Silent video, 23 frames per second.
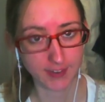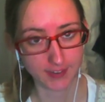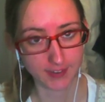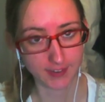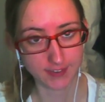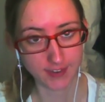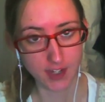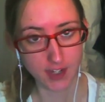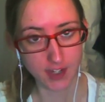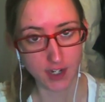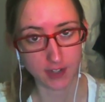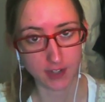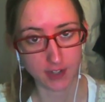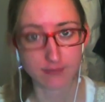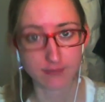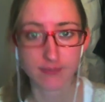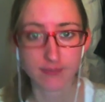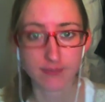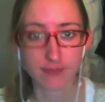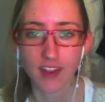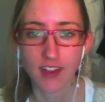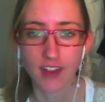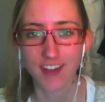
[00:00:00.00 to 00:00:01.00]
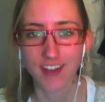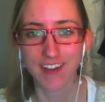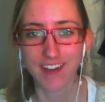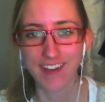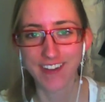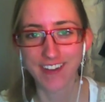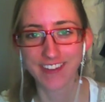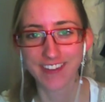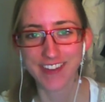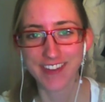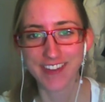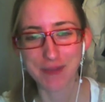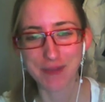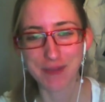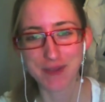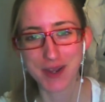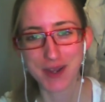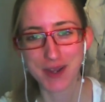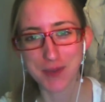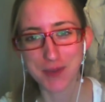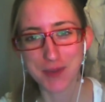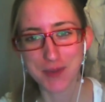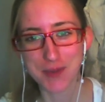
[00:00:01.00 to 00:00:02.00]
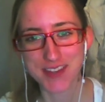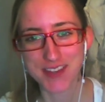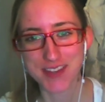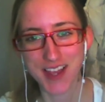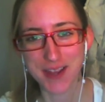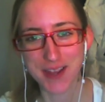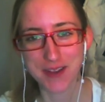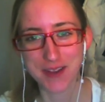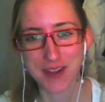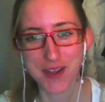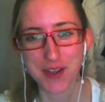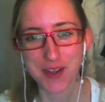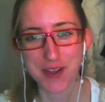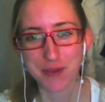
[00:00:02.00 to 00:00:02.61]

Yes, they are. The M&M website